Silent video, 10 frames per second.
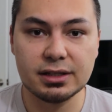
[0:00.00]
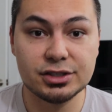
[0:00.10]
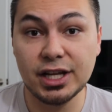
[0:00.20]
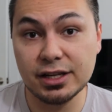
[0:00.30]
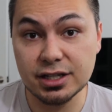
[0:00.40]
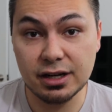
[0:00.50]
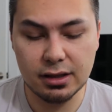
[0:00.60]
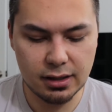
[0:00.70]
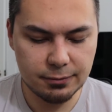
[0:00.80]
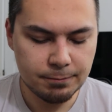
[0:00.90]
change
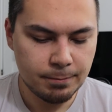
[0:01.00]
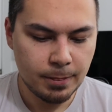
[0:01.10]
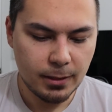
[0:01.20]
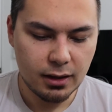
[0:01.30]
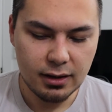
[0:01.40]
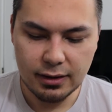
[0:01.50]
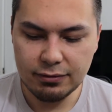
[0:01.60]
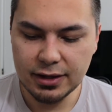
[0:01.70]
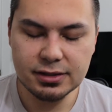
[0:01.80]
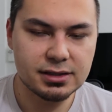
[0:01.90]
anything.
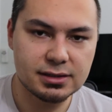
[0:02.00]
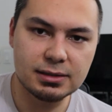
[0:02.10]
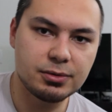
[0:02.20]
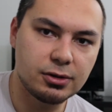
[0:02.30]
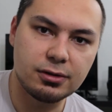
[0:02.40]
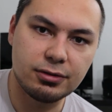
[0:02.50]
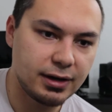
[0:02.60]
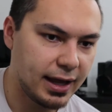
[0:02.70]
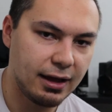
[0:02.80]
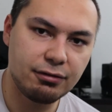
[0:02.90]
If they used a simple
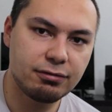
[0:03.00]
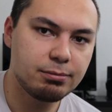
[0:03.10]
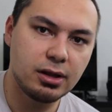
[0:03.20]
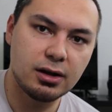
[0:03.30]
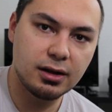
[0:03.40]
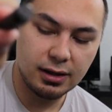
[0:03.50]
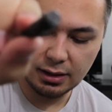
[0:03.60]
3.5 plug,